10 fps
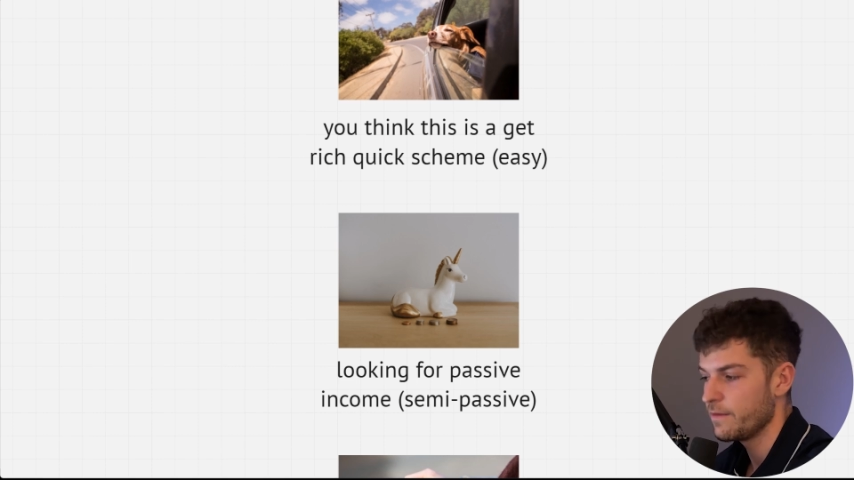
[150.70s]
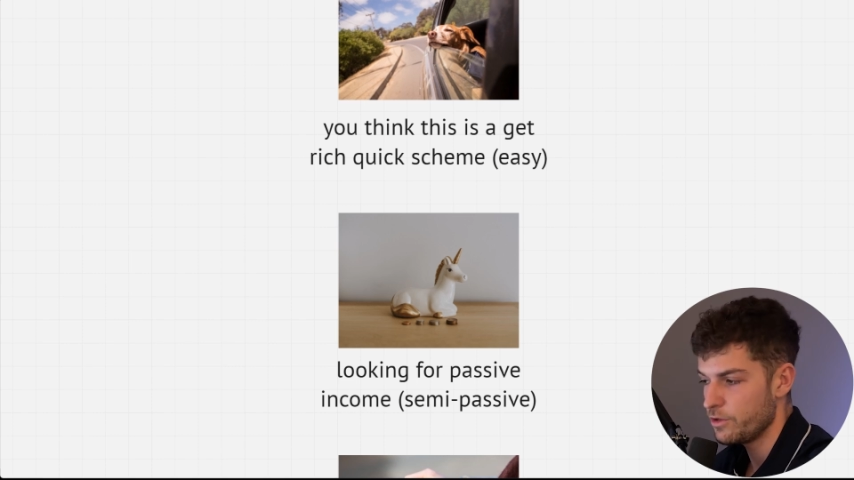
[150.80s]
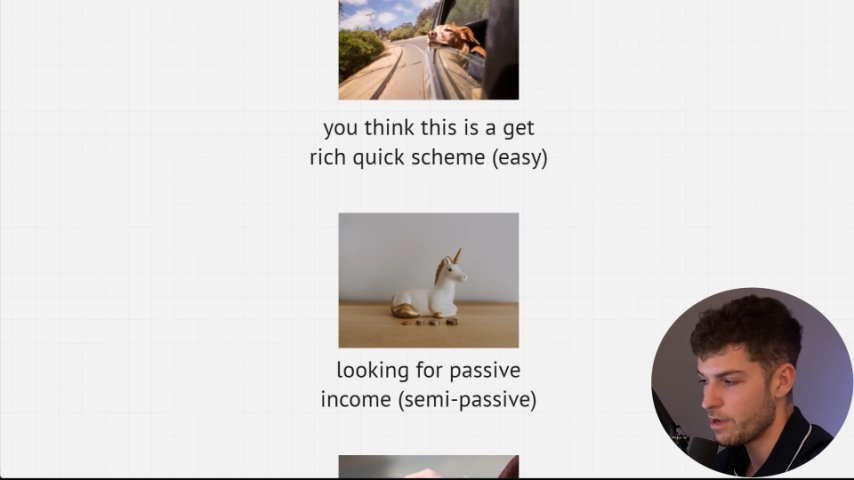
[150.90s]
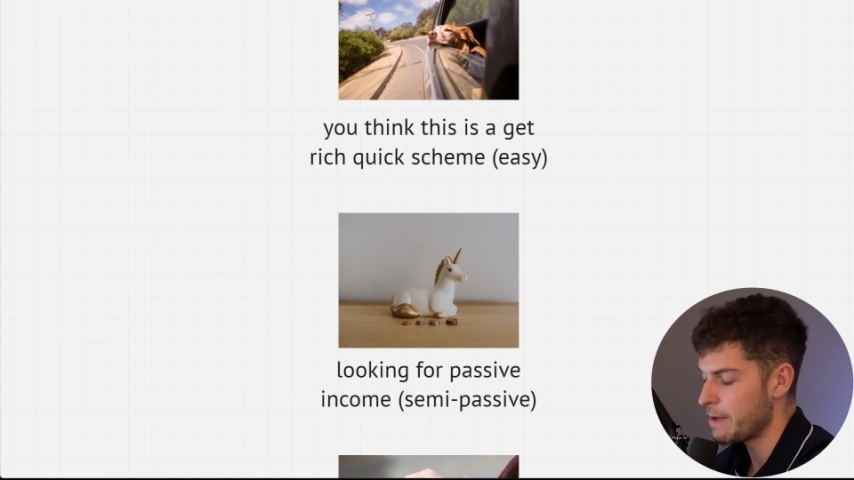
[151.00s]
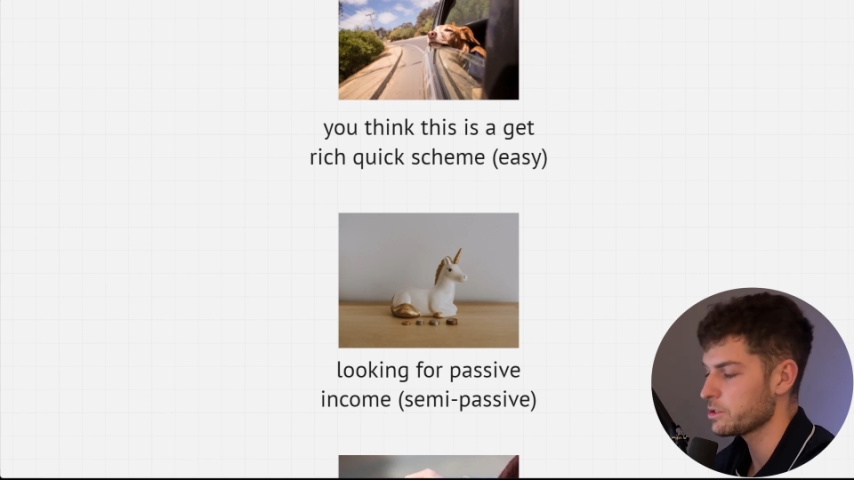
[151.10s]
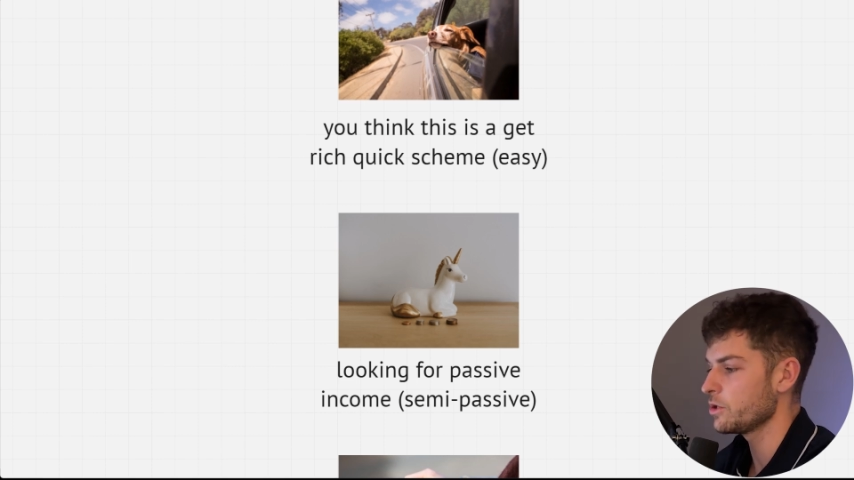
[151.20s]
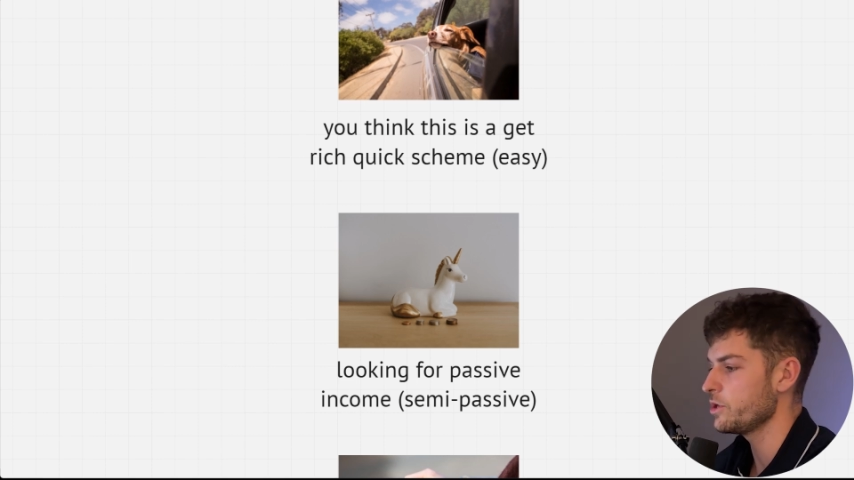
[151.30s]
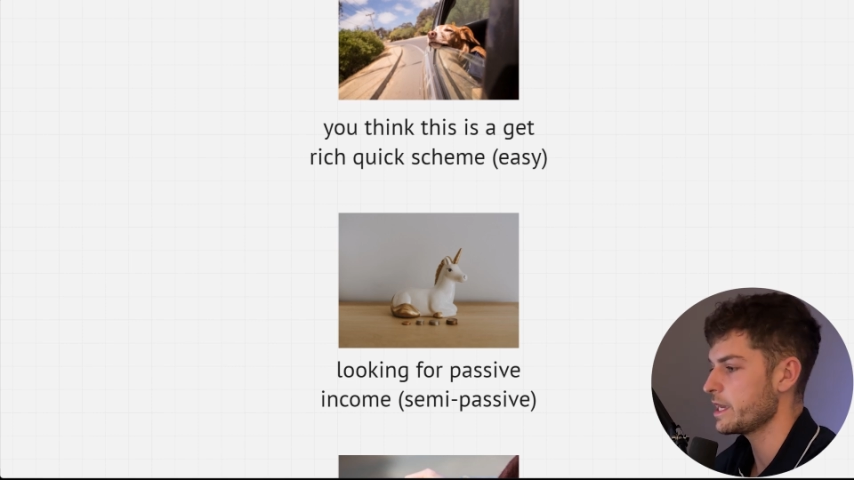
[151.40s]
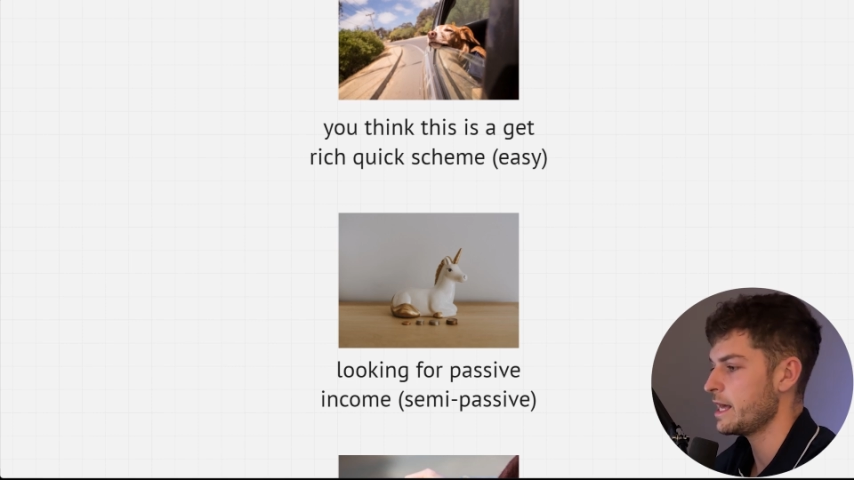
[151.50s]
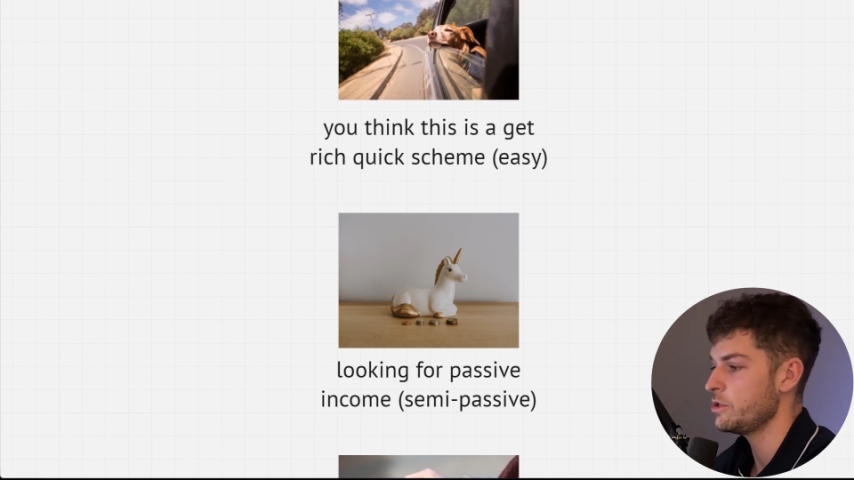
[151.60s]
You
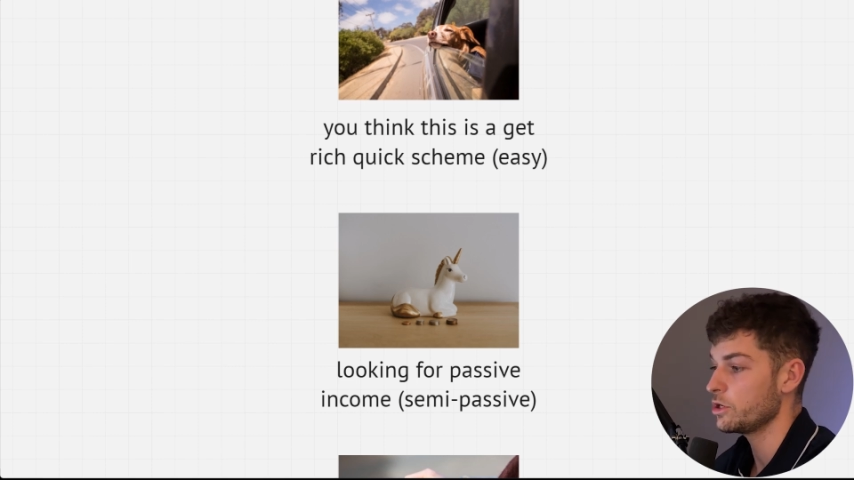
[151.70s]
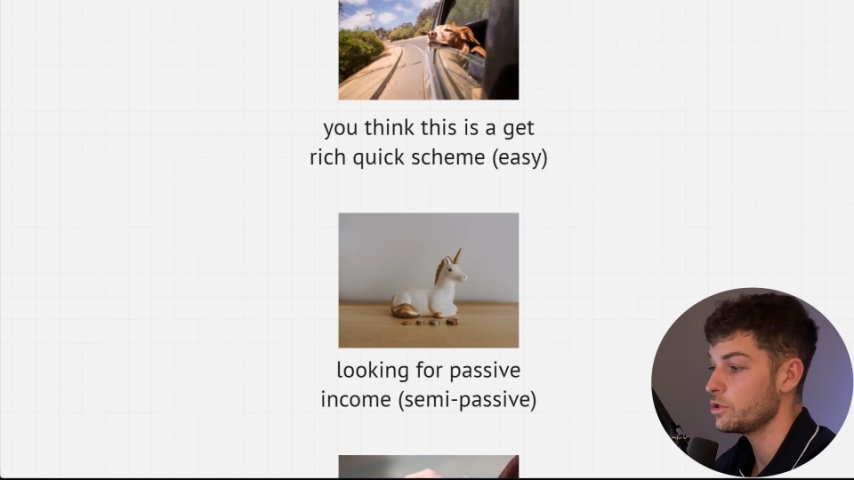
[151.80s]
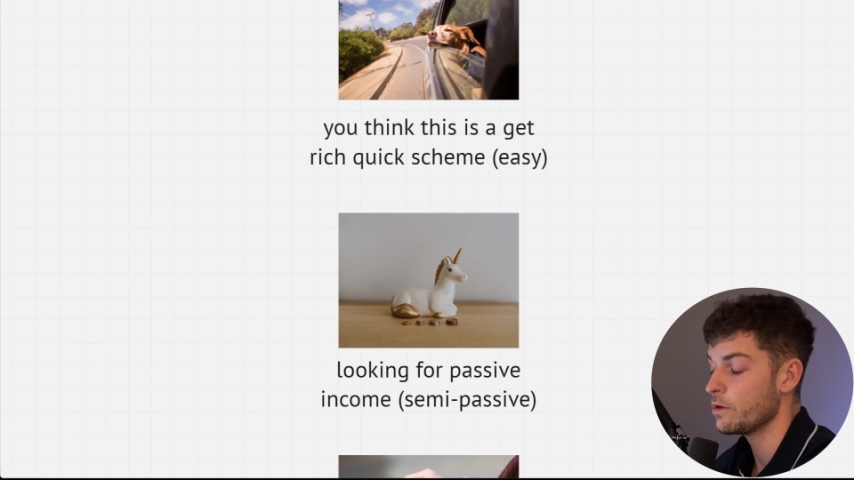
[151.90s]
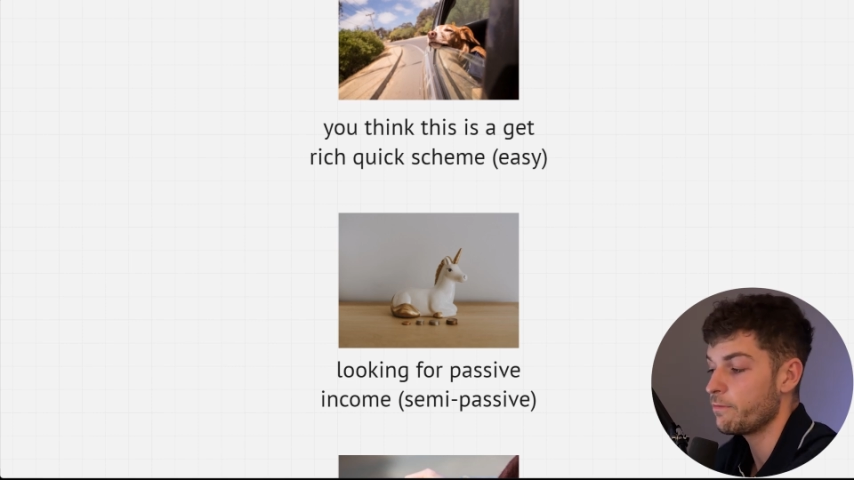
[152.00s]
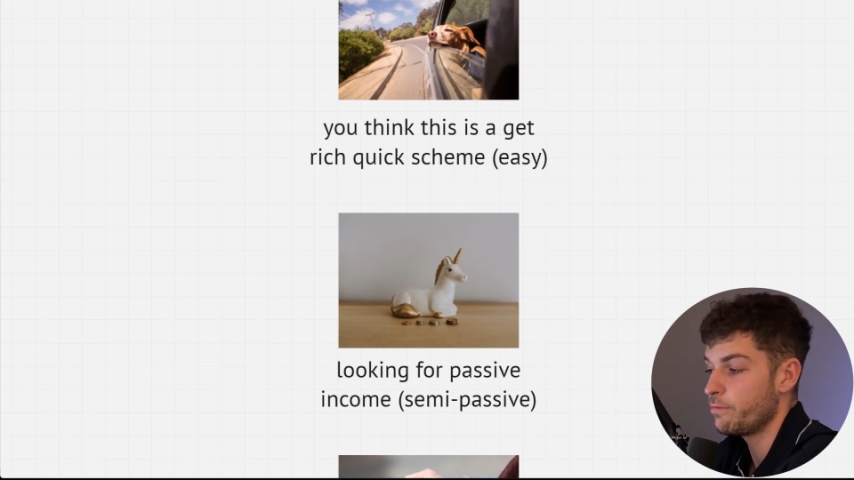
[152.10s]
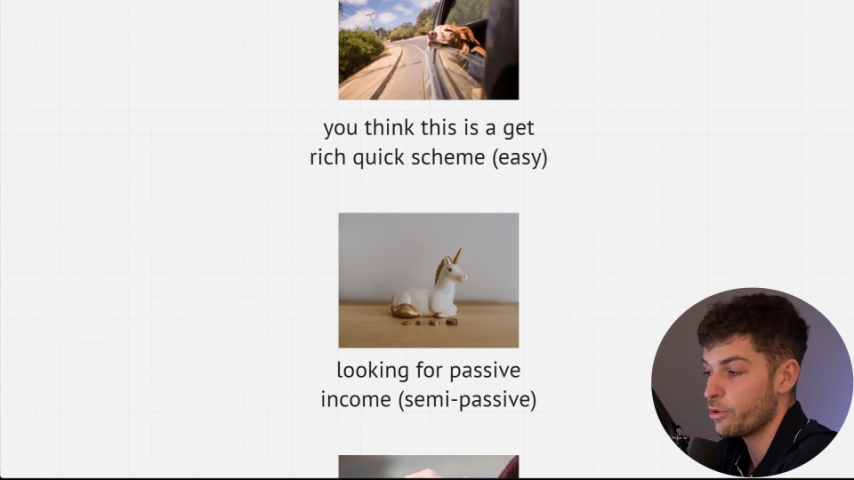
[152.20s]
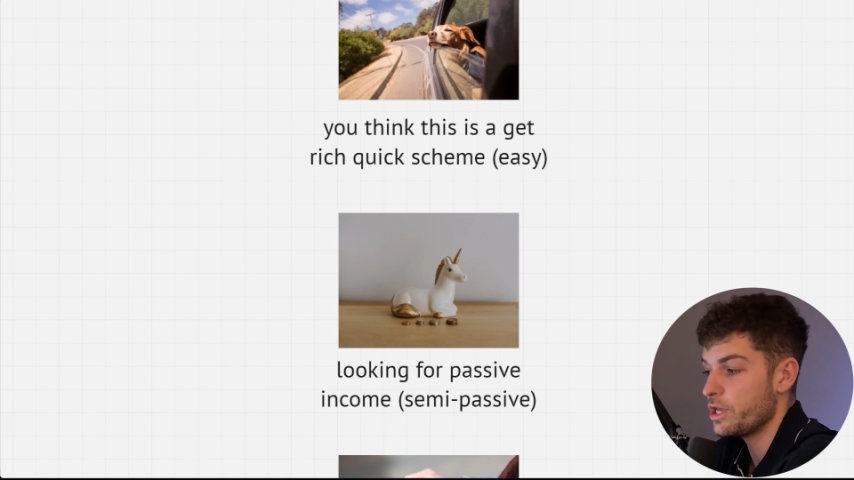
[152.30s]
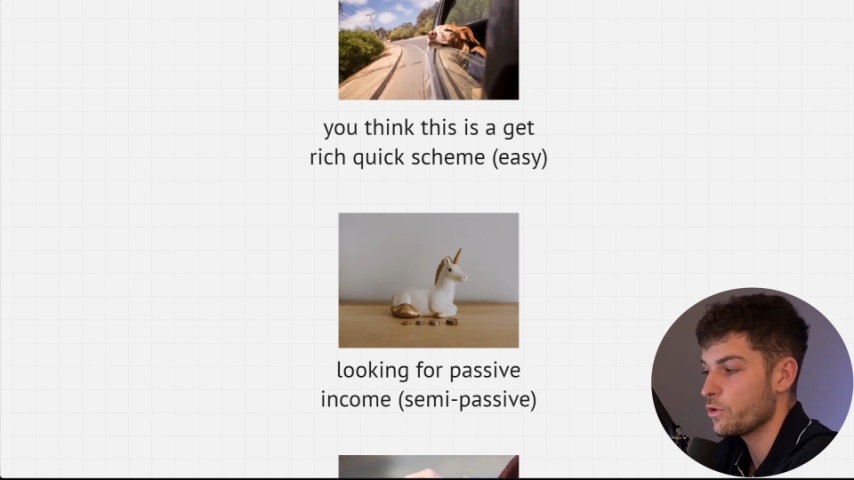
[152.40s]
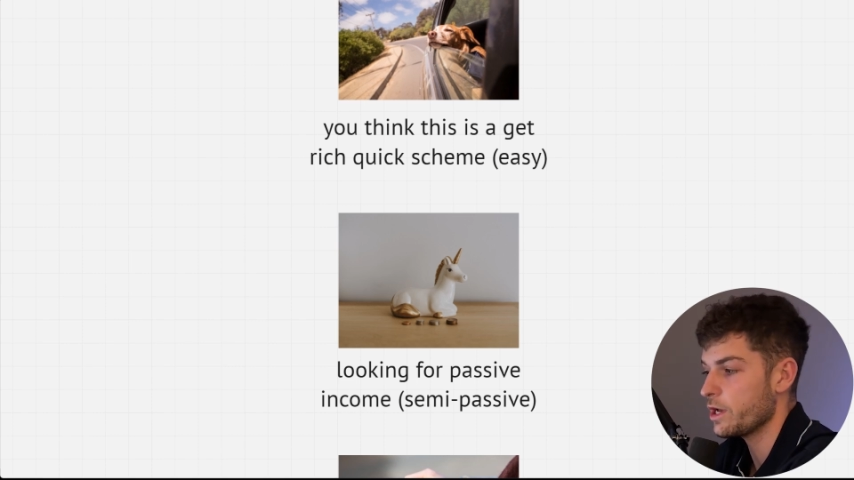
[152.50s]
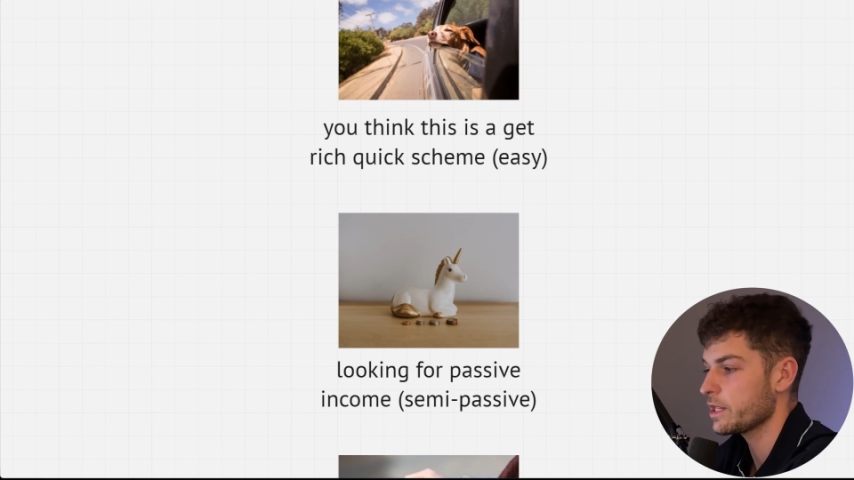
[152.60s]
absolutely can. You could do that pretty
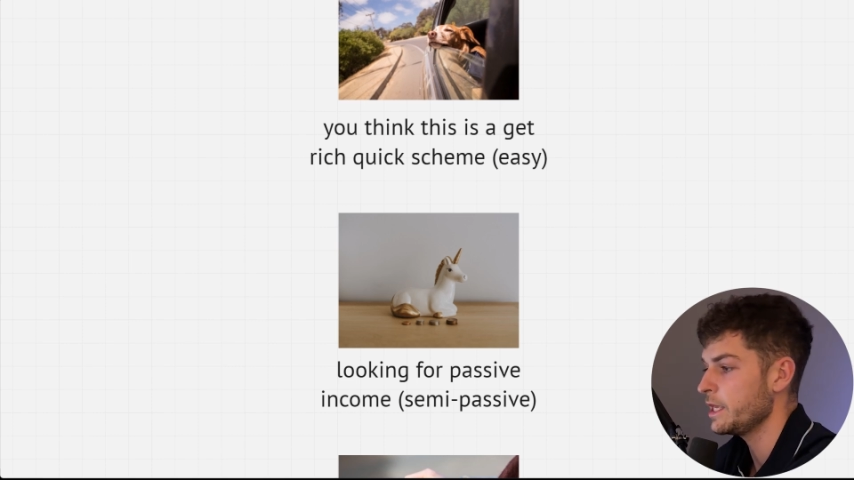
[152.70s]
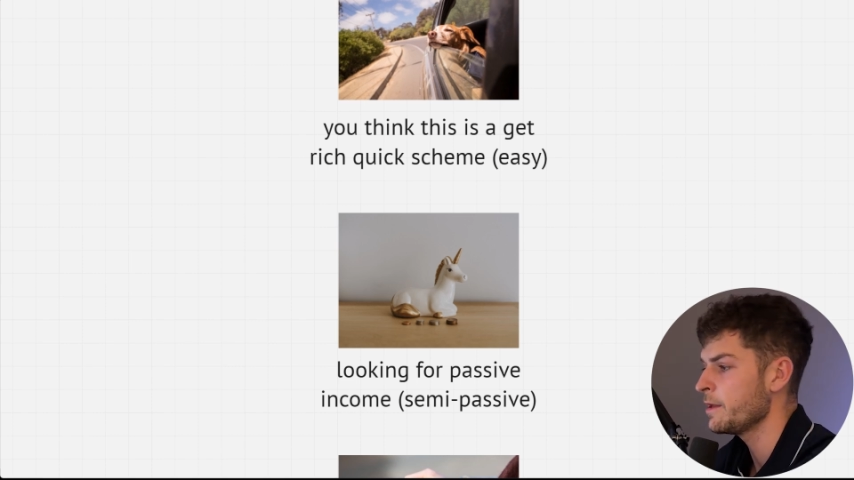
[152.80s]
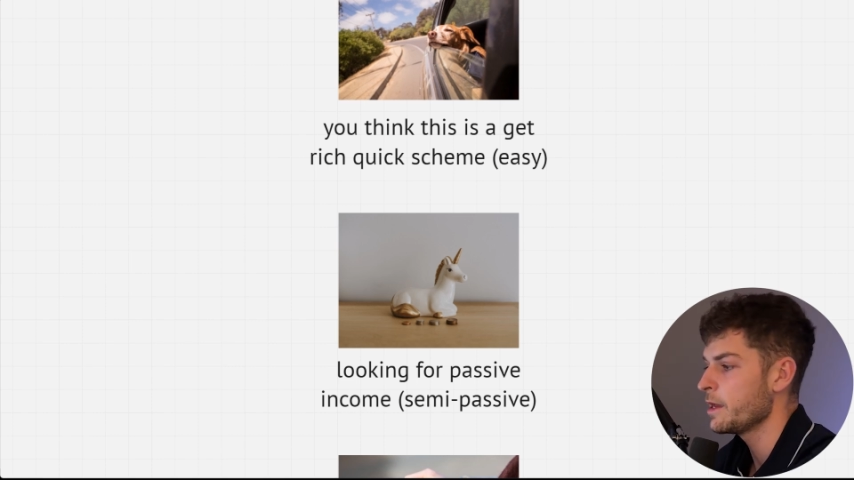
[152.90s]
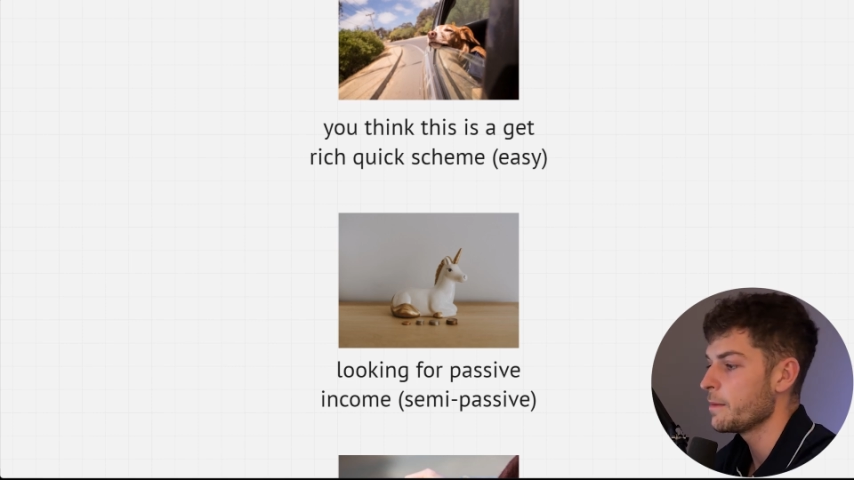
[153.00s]
quickly,